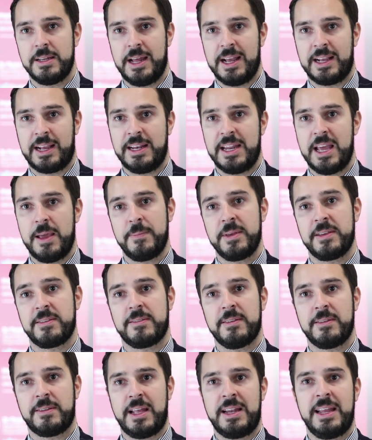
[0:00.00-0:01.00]

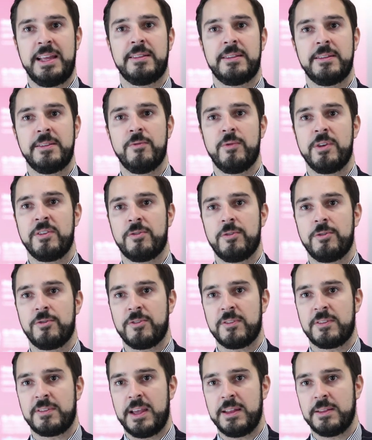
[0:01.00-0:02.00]
academics, talented research
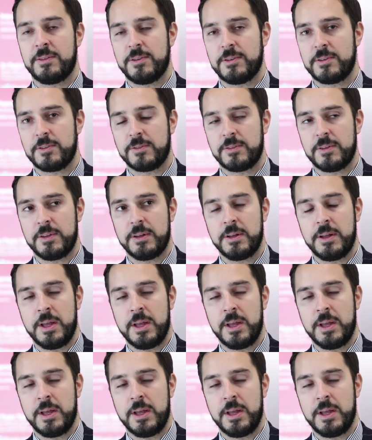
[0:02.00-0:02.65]
centers,